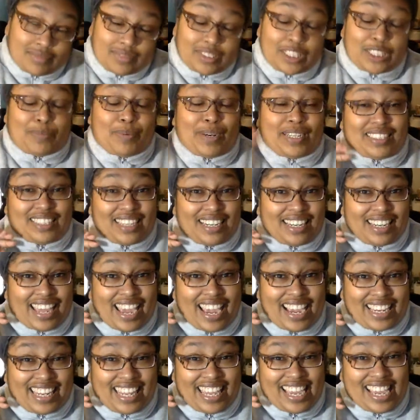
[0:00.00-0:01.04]
especially
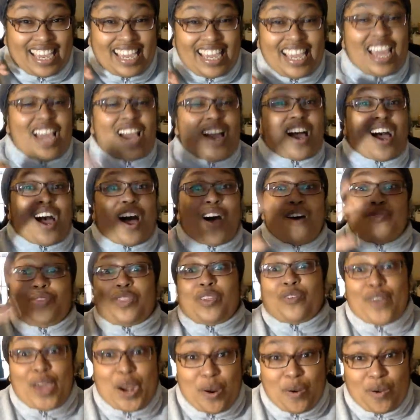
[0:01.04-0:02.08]
lately,
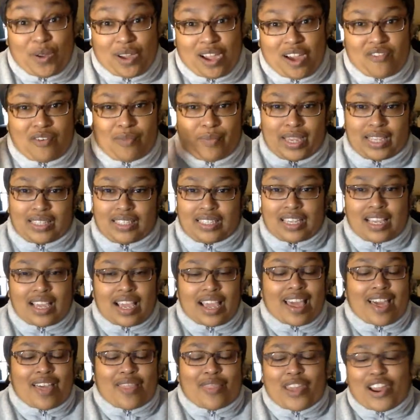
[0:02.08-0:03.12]
the federal government.
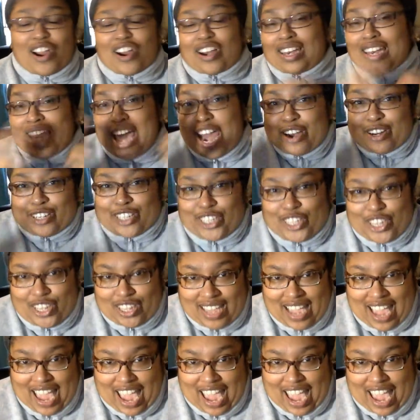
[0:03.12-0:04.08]
There are letters to the